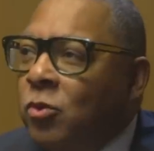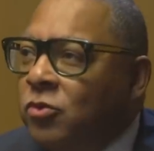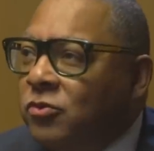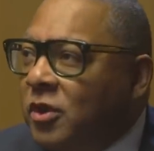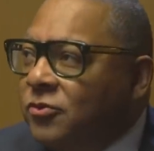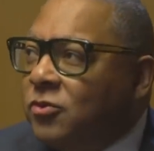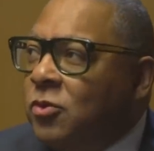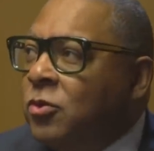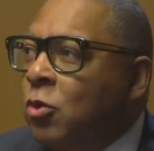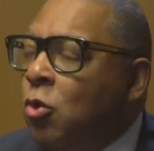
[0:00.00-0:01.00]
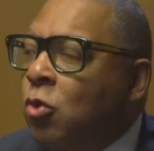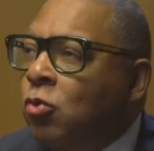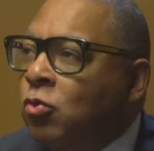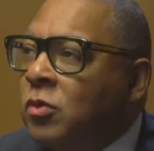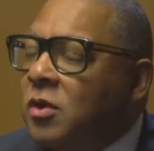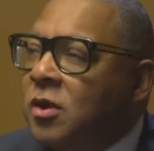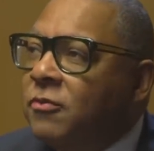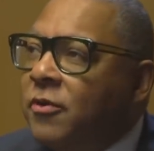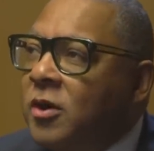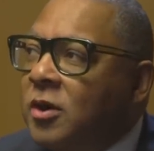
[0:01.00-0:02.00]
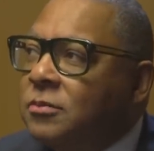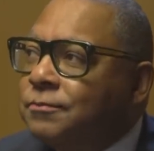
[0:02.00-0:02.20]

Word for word: well, you touched on the whole of uh,